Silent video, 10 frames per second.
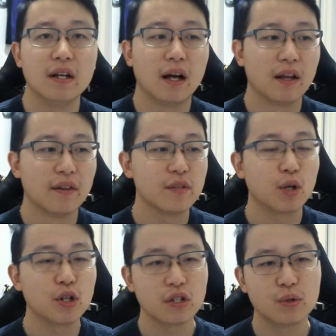uh, this
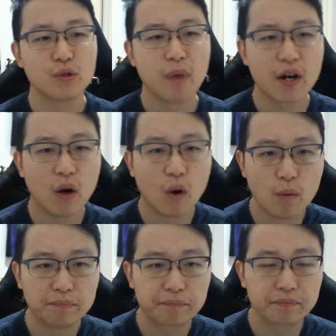person who's bought a
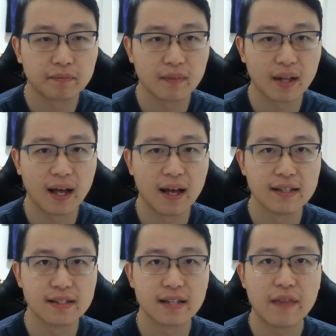home
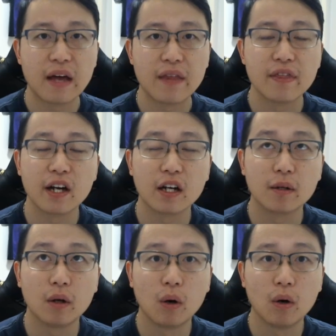has said that they're,
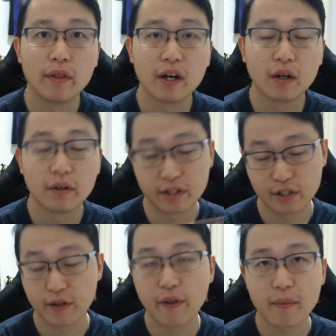they're, so
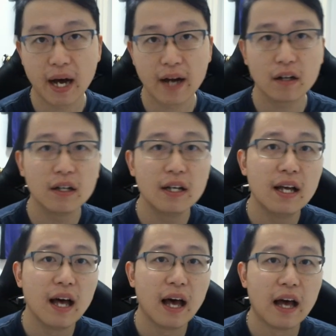they're their buyer
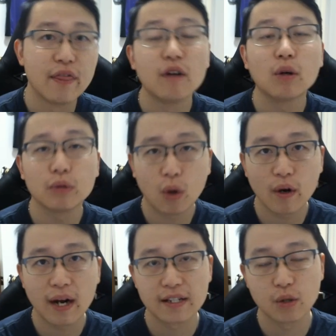and their own
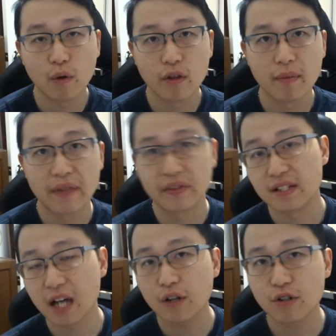lawyer has told them that the
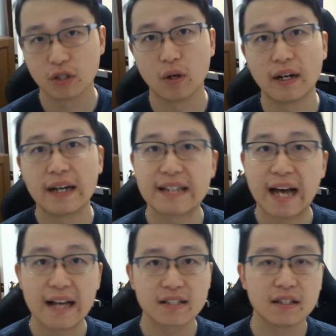seller's lawyer has
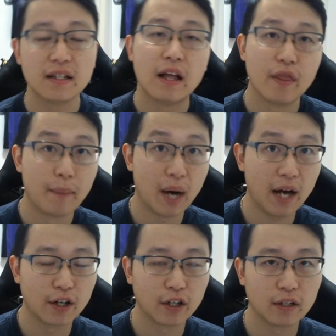asked the
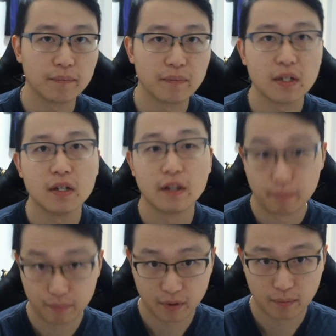buyer, the,
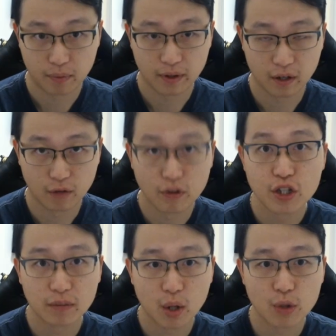the, the
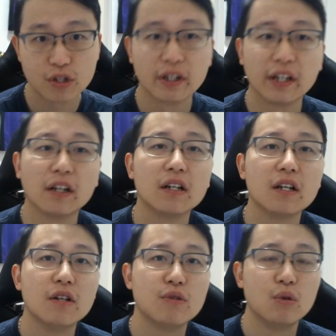original poster here,
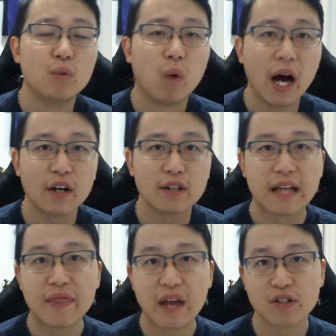to wire
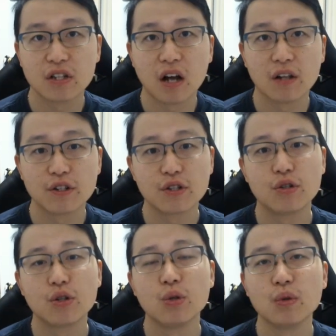$10,000
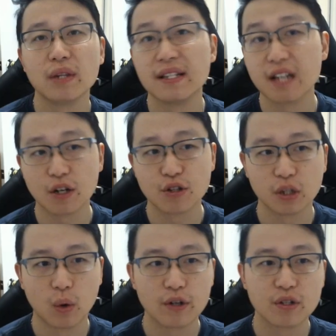to the seller's
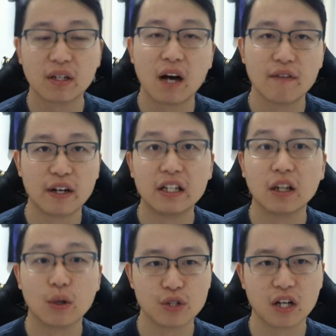lawyer to cover any
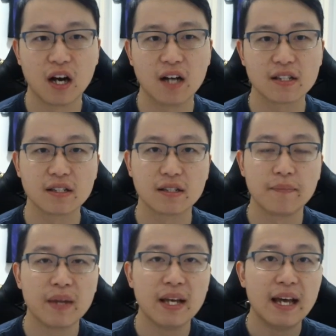closing costs.
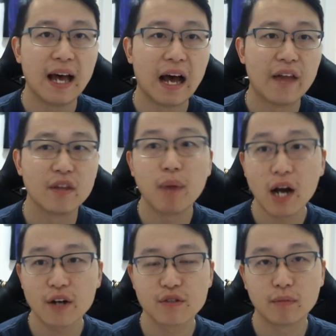And the
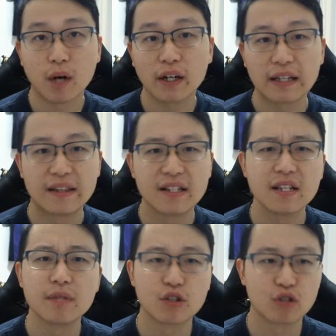buyer is remarking that this
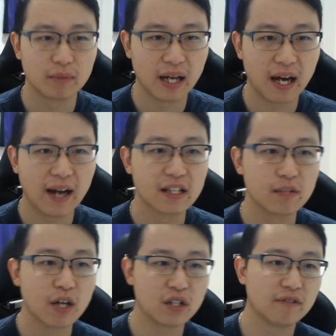seems extremely high,
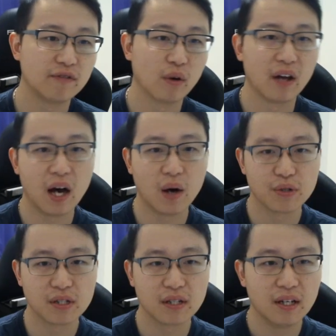especially for the
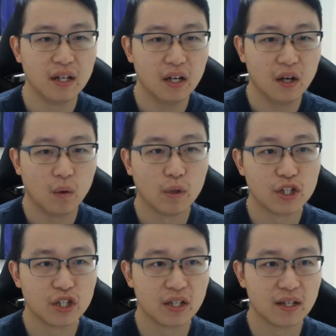house,
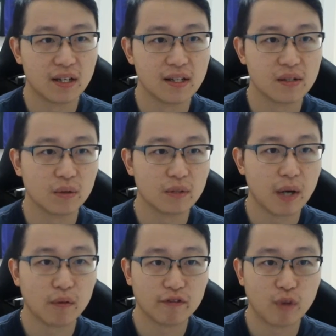which is only
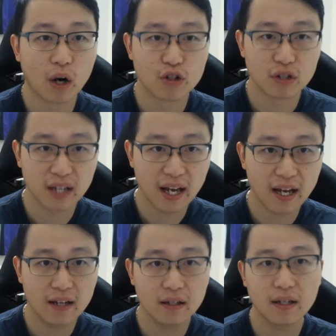about
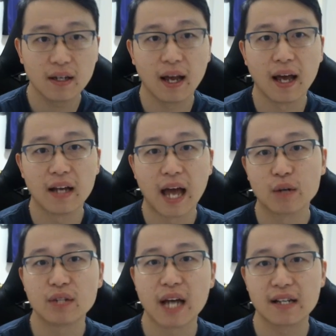400K and
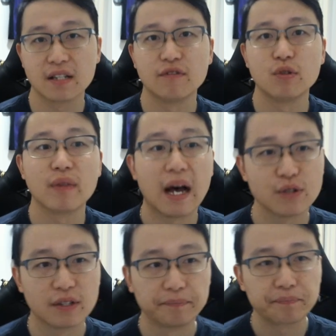annual taxes of 2,000.